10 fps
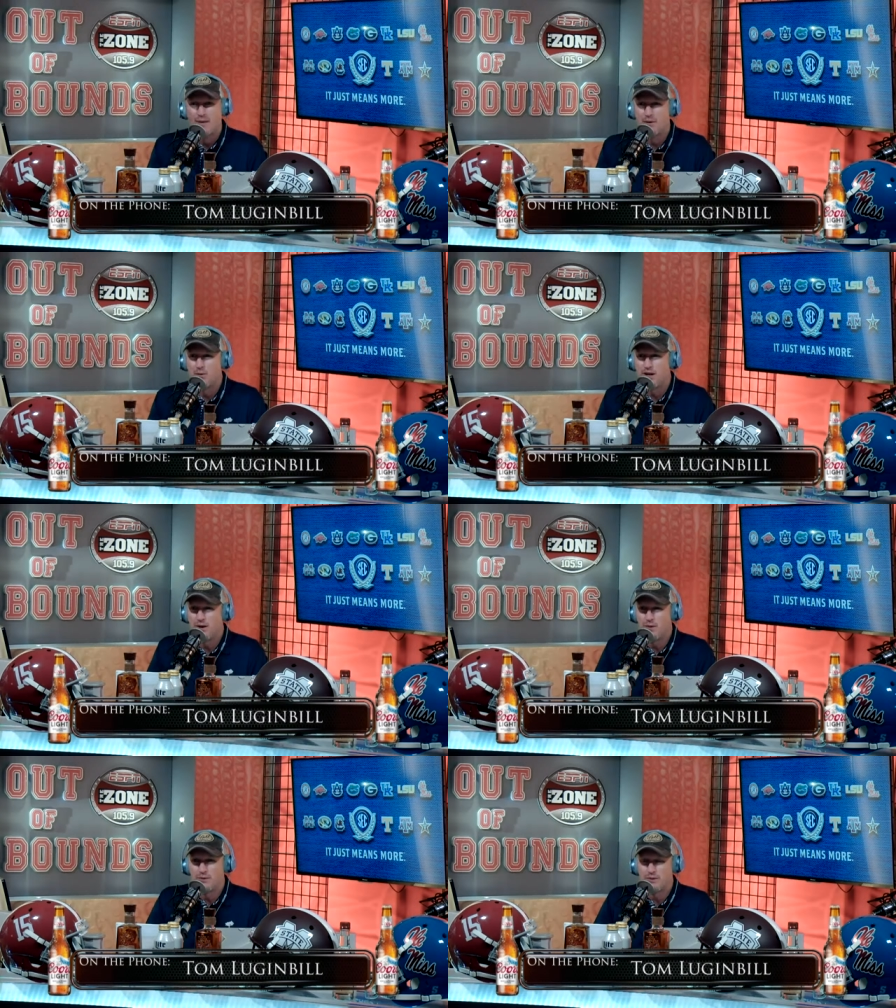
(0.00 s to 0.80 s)
I mean, we
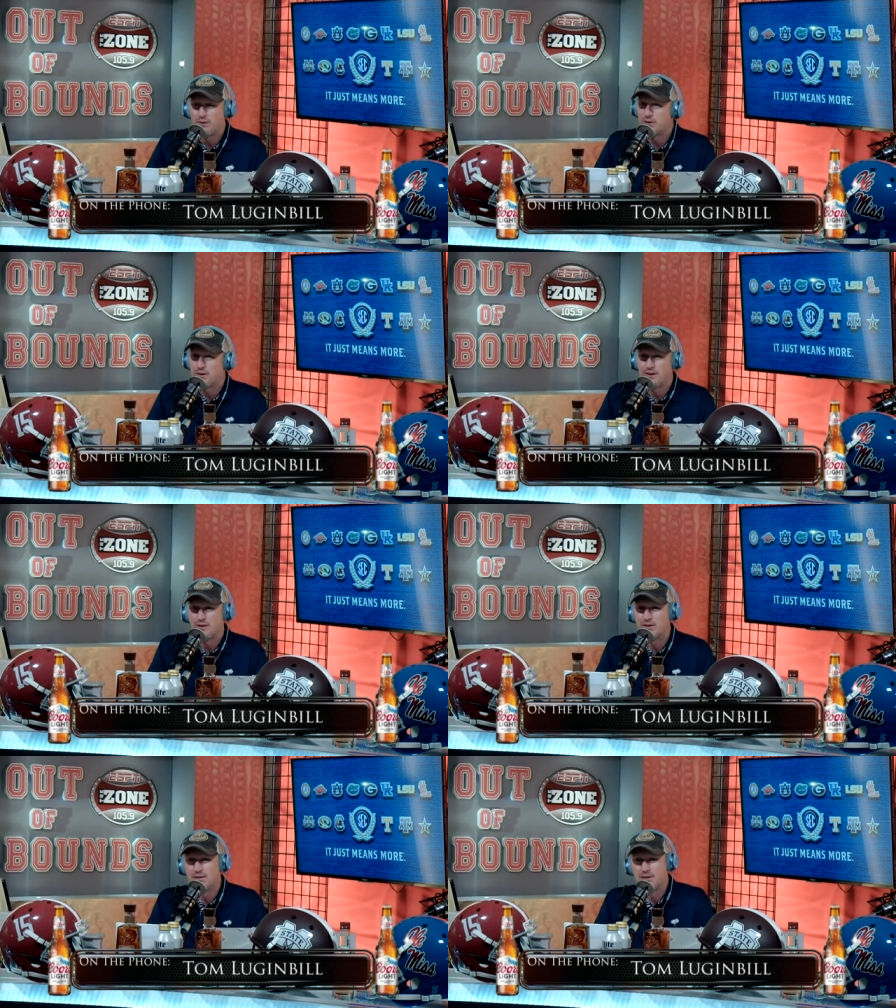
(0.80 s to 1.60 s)
don't.
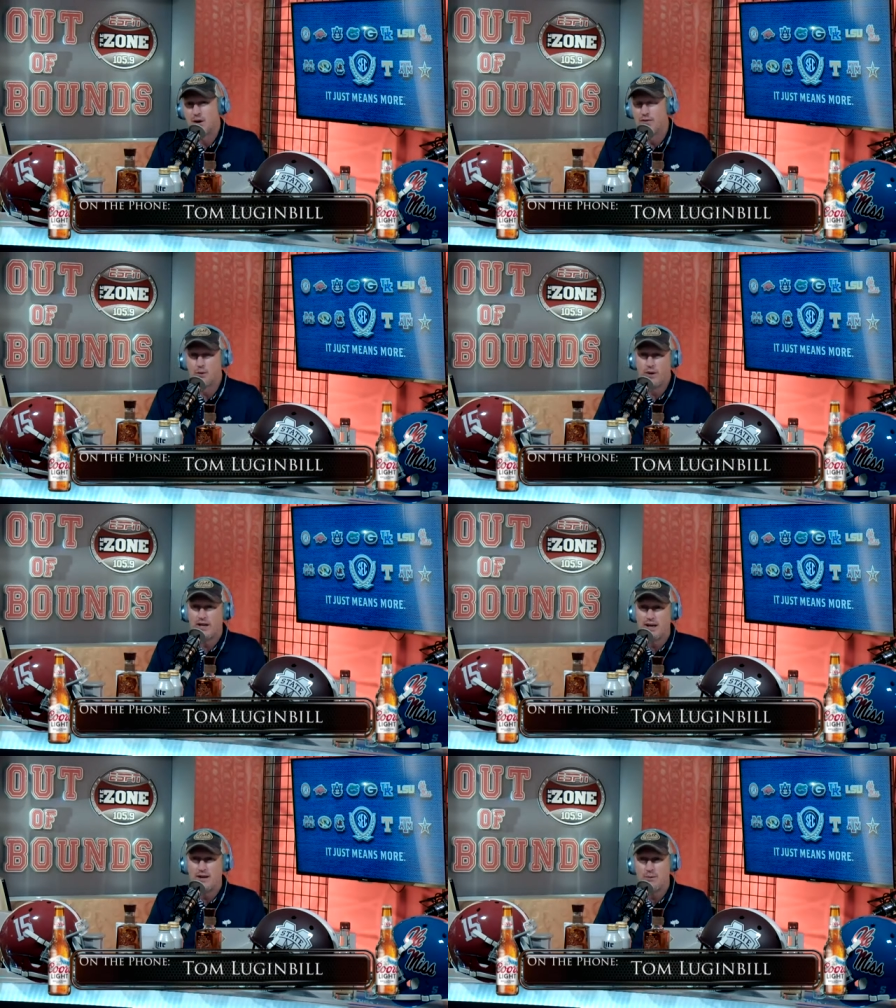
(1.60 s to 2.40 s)
Uh, over the
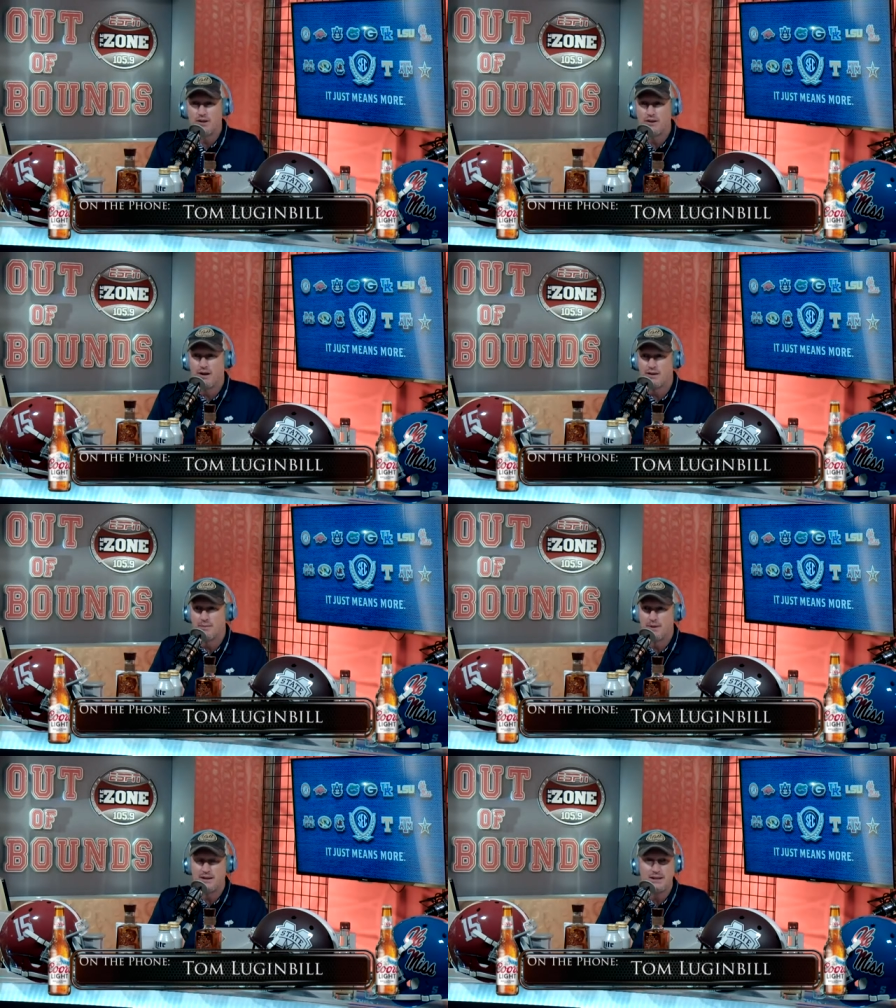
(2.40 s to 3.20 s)
weekend, we thought the
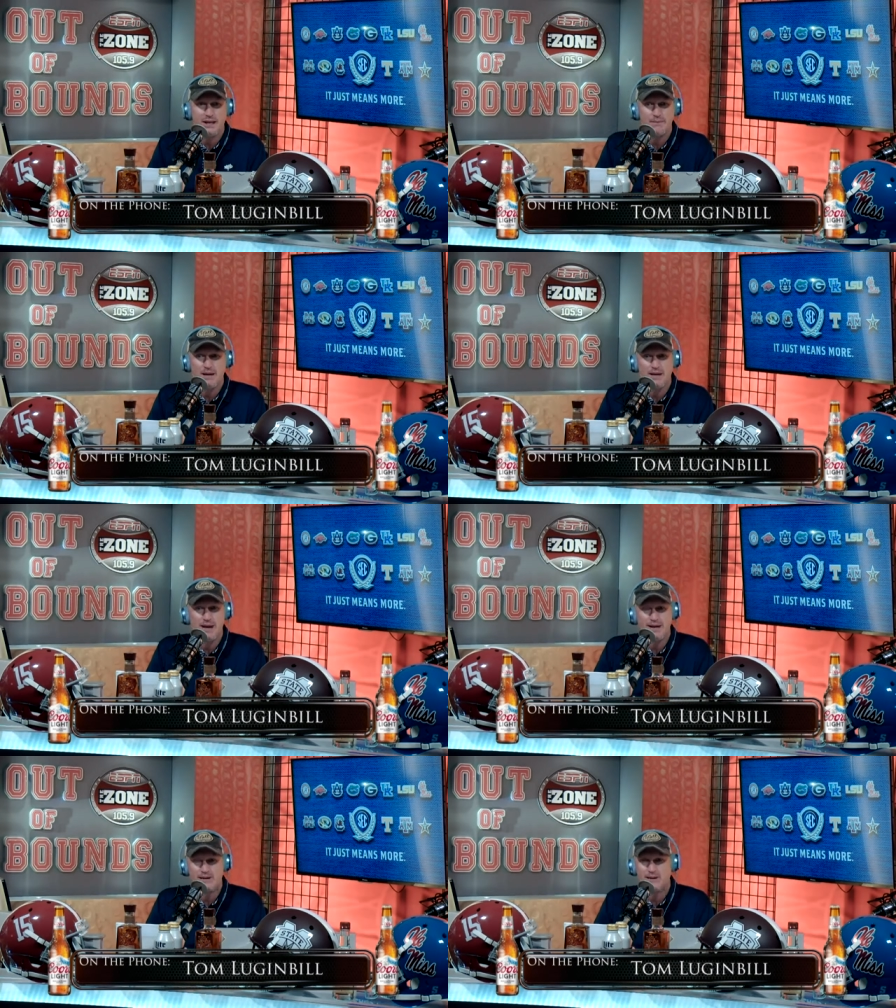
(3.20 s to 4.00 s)
Big Ten may
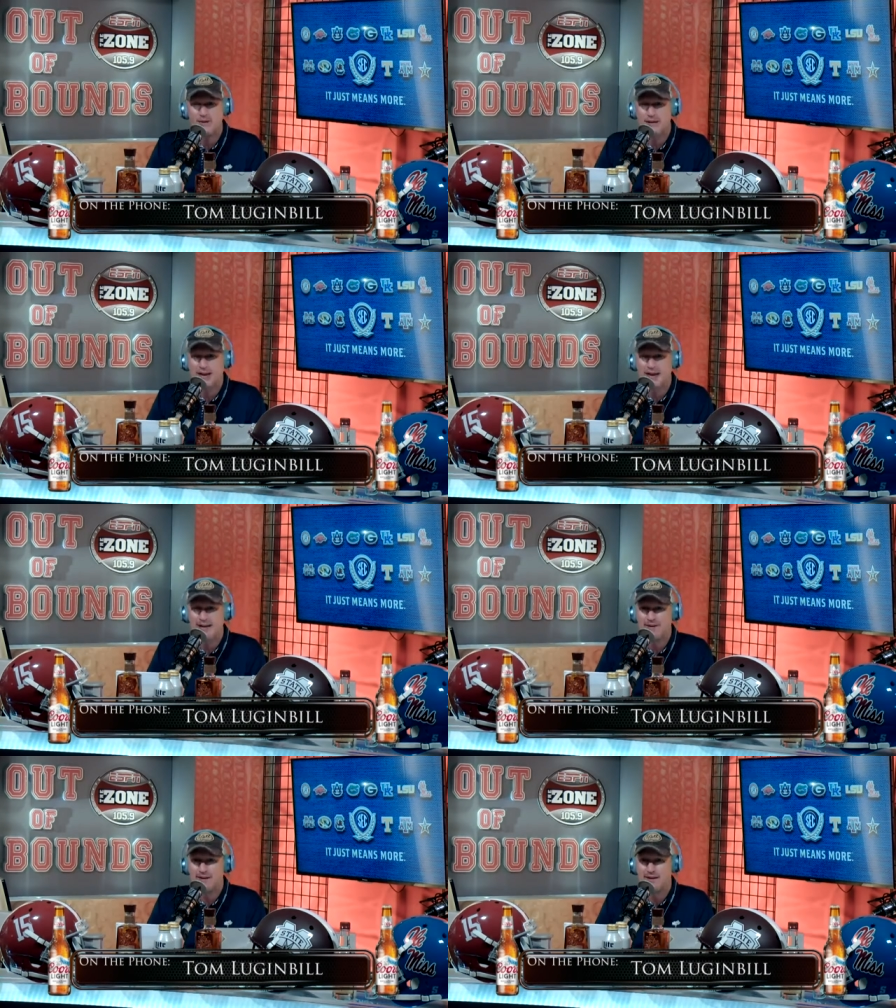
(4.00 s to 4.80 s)
cancel. They
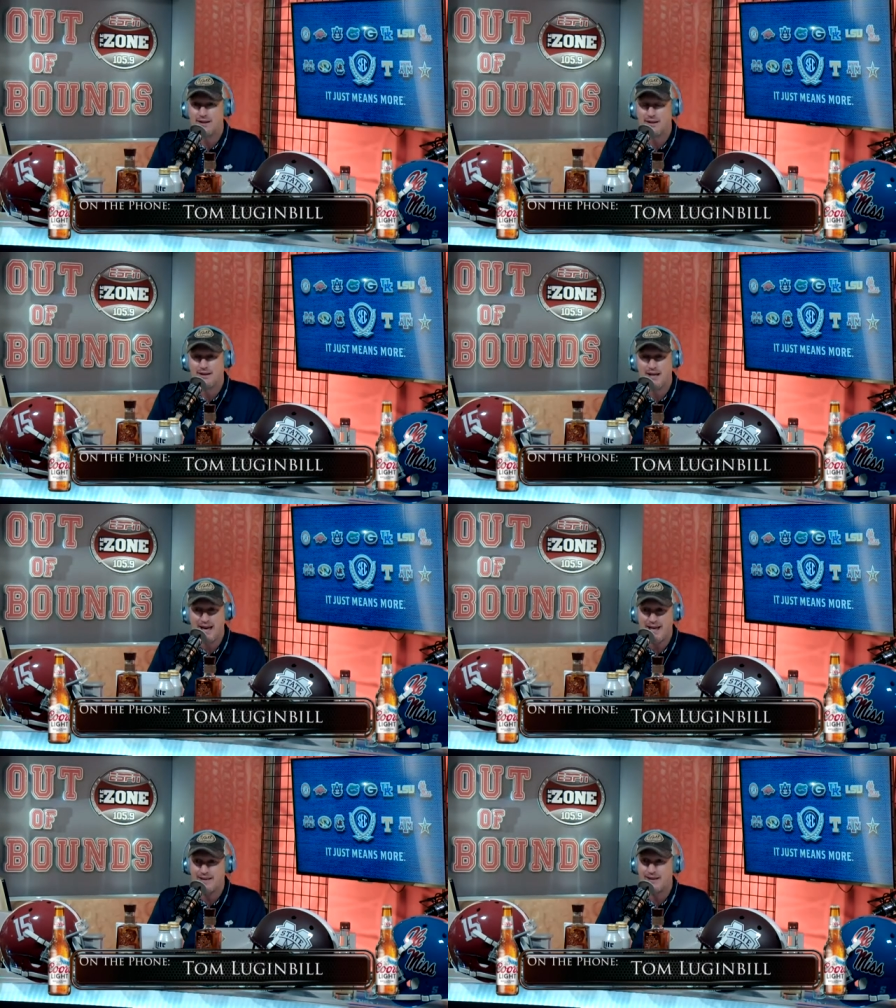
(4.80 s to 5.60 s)
haven't
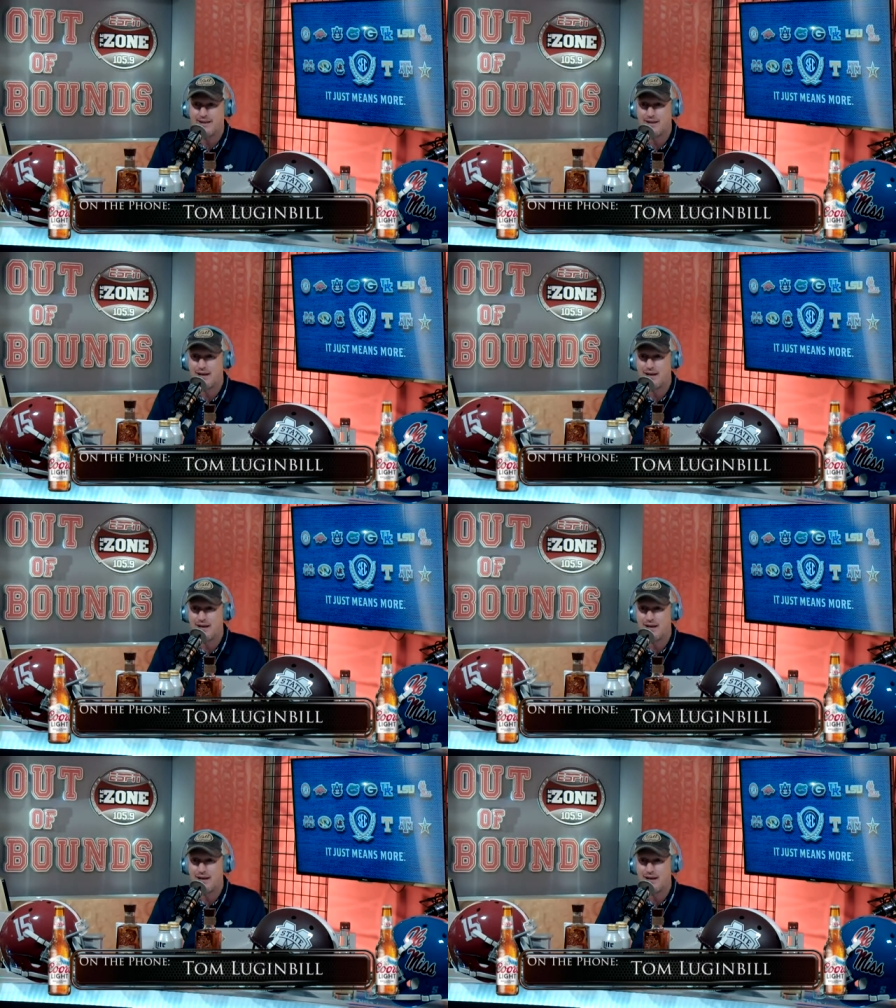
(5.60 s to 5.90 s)
yet, and then